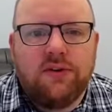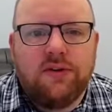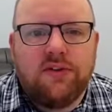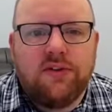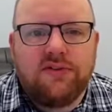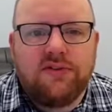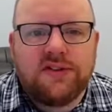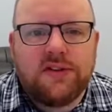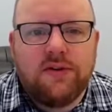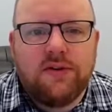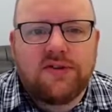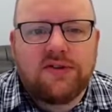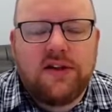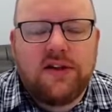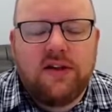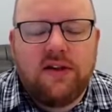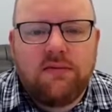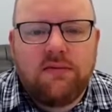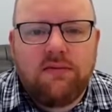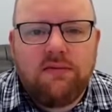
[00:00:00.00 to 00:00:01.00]
the results
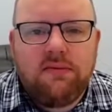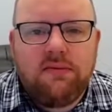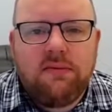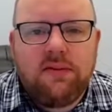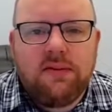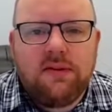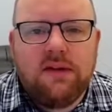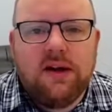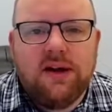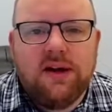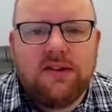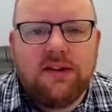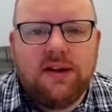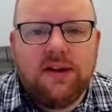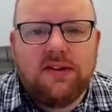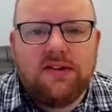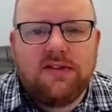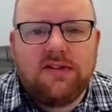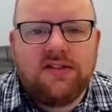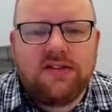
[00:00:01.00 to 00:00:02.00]
at the
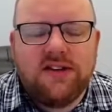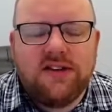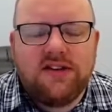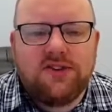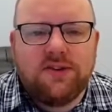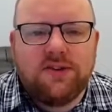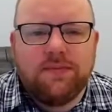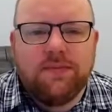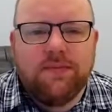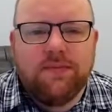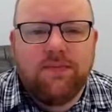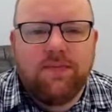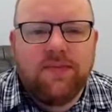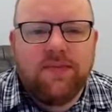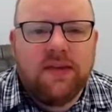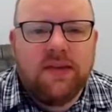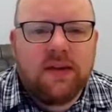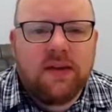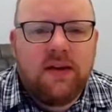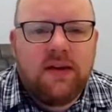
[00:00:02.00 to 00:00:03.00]
end of the session.
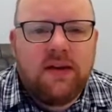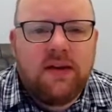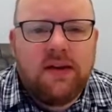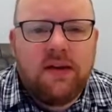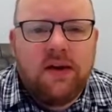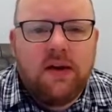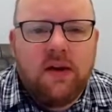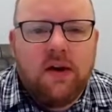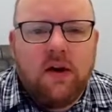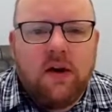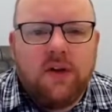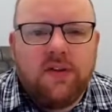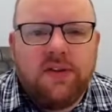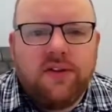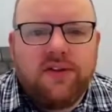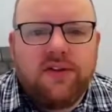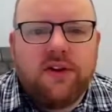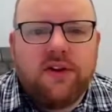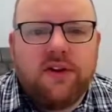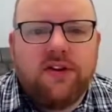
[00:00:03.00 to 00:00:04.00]
On the
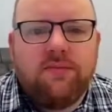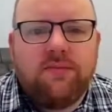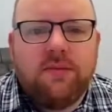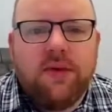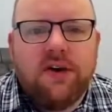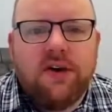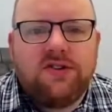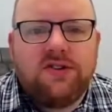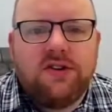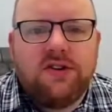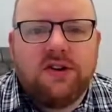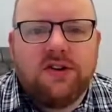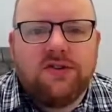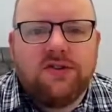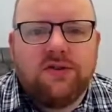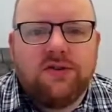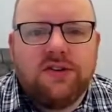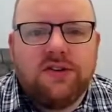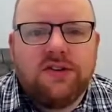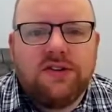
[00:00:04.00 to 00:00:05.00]
3rd of March, you can
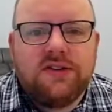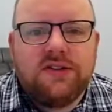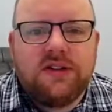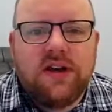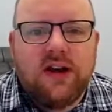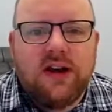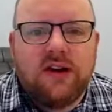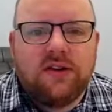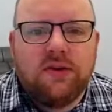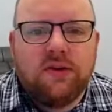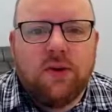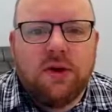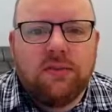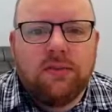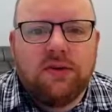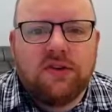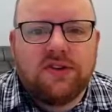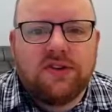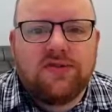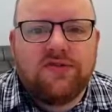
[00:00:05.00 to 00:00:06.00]
join us at
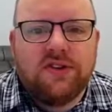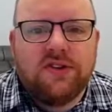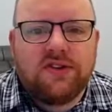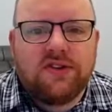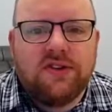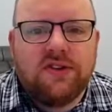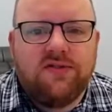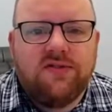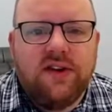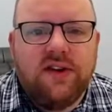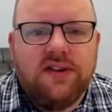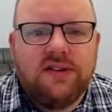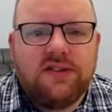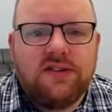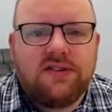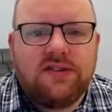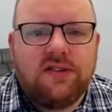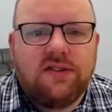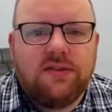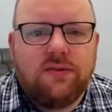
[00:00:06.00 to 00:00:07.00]
QuickBooks virtual
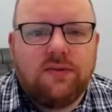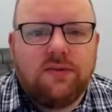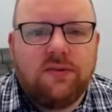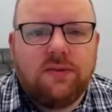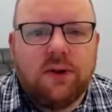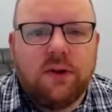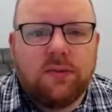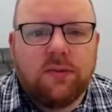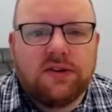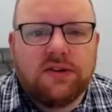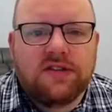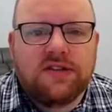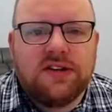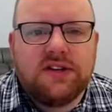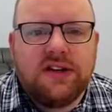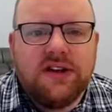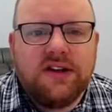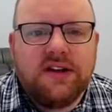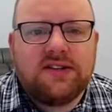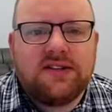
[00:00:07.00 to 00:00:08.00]
events, QuickBooks
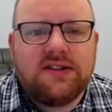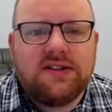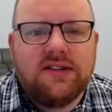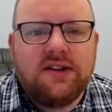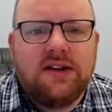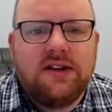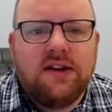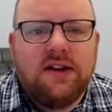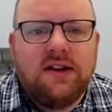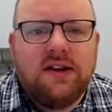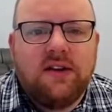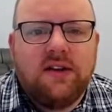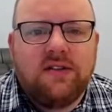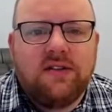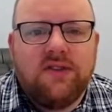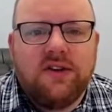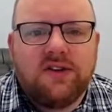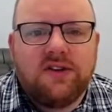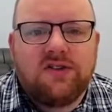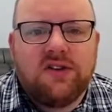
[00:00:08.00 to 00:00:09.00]
Connect. The
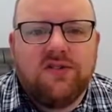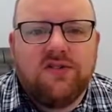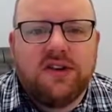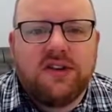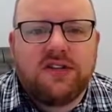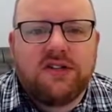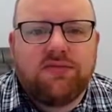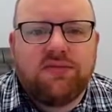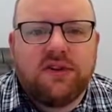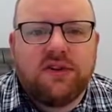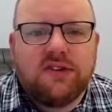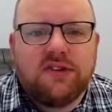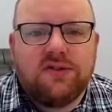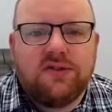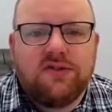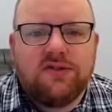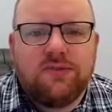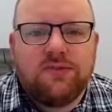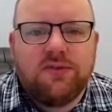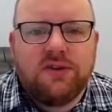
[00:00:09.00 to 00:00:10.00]
virtual event brings
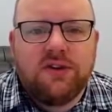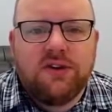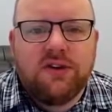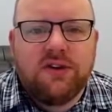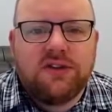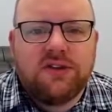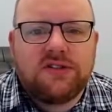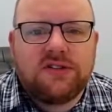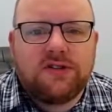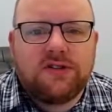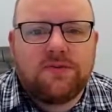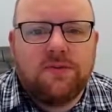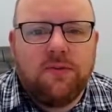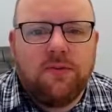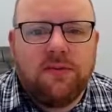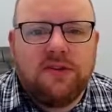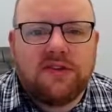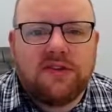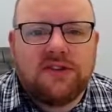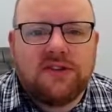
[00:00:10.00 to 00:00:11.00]
entrepreneurs, small
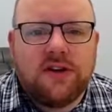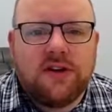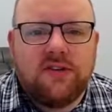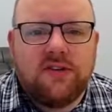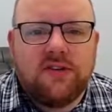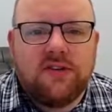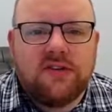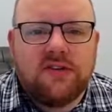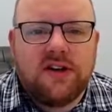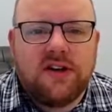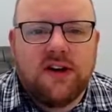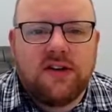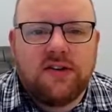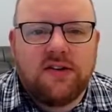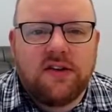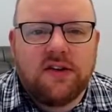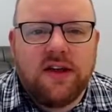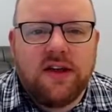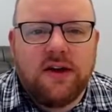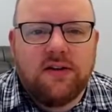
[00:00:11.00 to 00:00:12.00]
business owners, and
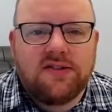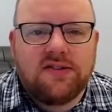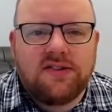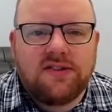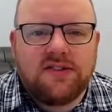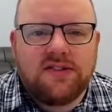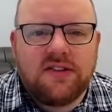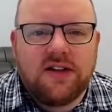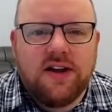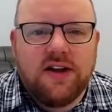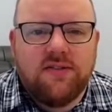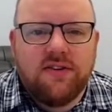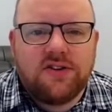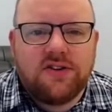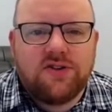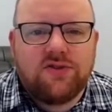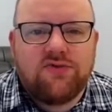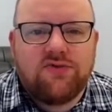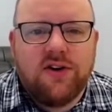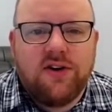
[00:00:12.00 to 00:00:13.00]
accountants together
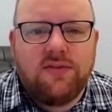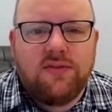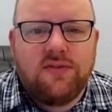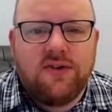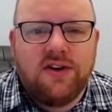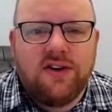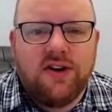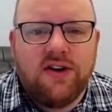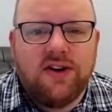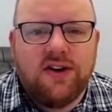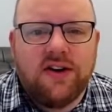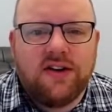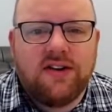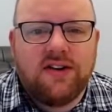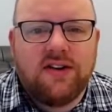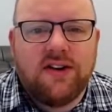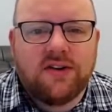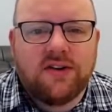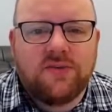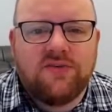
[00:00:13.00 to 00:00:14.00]
to grow, learn, and
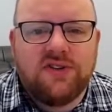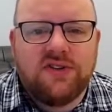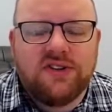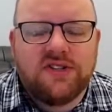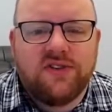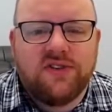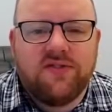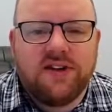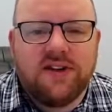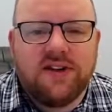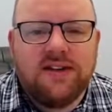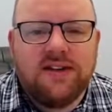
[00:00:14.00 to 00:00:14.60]
connect with each other.